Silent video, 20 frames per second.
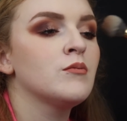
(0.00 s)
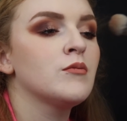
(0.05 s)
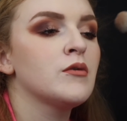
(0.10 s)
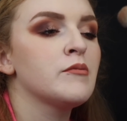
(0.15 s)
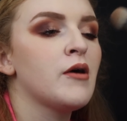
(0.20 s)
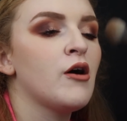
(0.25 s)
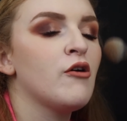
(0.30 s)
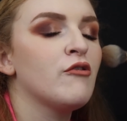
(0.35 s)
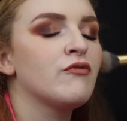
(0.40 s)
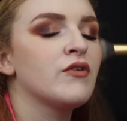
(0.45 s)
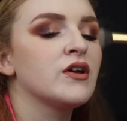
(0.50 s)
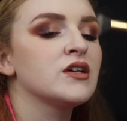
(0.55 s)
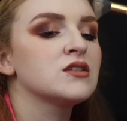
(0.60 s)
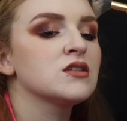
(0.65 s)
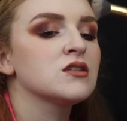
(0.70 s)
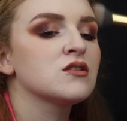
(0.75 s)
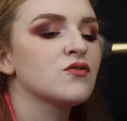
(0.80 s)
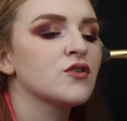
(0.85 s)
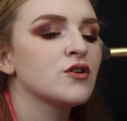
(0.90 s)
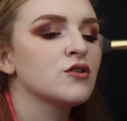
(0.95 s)
My whole face
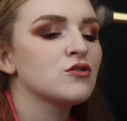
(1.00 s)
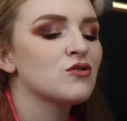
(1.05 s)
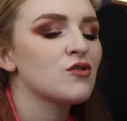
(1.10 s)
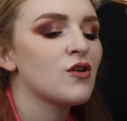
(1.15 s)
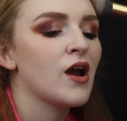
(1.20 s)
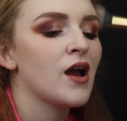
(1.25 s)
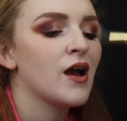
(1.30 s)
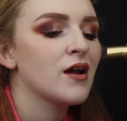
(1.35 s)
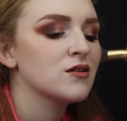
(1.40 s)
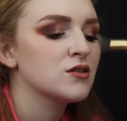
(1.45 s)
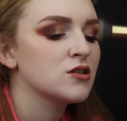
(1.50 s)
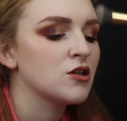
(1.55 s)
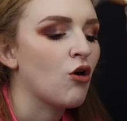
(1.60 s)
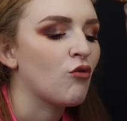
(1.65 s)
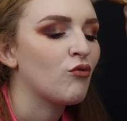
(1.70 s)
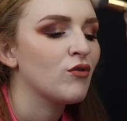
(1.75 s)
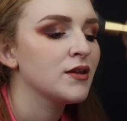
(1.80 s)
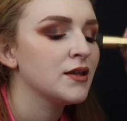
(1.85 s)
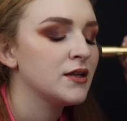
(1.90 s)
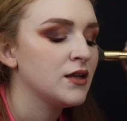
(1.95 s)
is feeling dry,
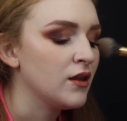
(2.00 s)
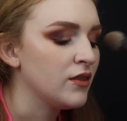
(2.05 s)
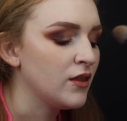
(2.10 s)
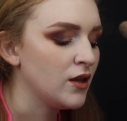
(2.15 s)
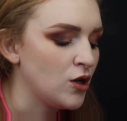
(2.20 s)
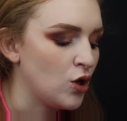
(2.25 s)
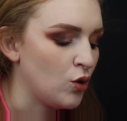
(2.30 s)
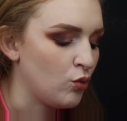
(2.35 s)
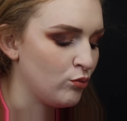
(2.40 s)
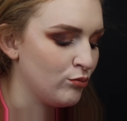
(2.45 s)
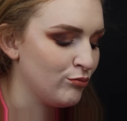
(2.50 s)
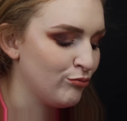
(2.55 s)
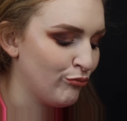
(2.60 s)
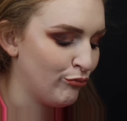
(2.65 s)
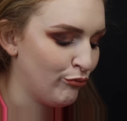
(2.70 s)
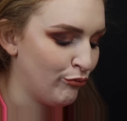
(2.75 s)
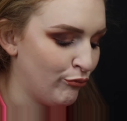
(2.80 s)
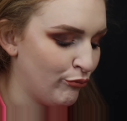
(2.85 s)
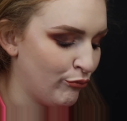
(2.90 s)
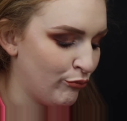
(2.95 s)
so really nothing new.
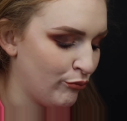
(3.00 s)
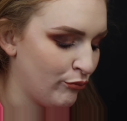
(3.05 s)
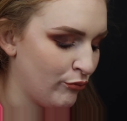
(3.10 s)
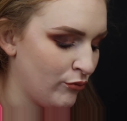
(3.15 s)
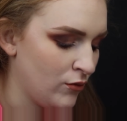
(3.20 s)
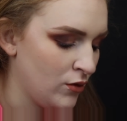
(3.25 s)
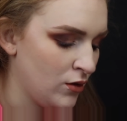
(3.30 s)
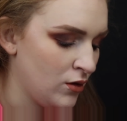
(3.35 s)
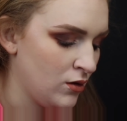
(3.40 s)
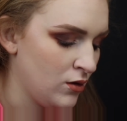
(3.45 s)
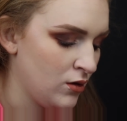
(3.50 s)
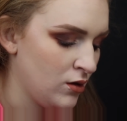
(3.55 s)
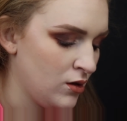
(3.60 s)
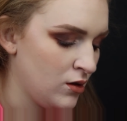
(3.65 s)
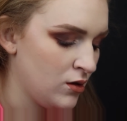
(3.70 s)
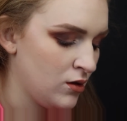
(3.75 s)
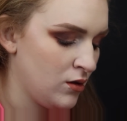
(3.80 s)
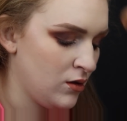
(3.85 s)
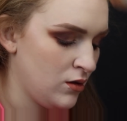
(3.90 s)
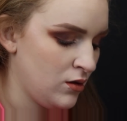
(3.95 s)

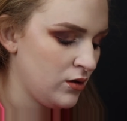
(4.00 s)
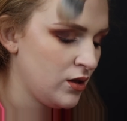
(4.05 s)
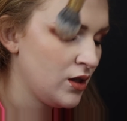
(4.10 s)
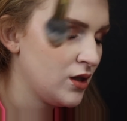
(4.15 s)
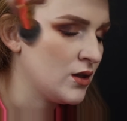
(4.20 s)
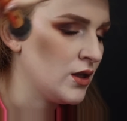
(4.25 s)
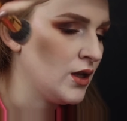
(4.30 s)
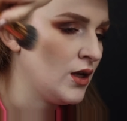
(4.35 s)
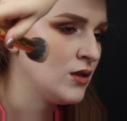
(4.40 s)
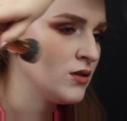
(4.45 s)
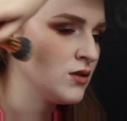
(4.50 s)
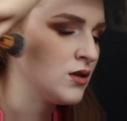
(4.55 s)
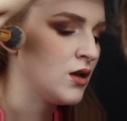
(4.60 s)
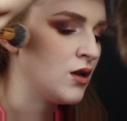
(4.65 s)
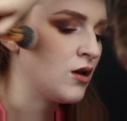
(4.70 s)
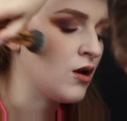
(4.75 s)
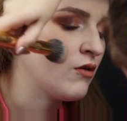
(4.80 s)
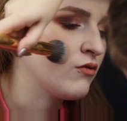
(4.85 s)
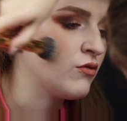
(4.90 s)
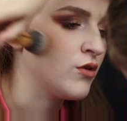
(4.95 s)
I think my name's
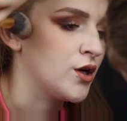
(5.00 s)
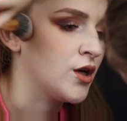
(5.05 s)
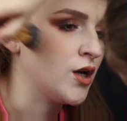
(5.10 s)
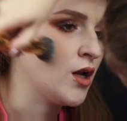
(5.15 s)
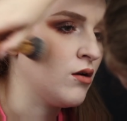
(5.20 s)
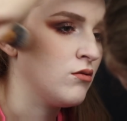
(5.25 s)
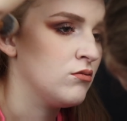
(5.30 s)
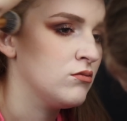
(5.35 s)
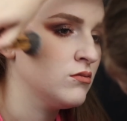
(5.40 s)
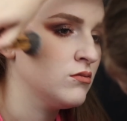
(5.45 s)
cutting off right now.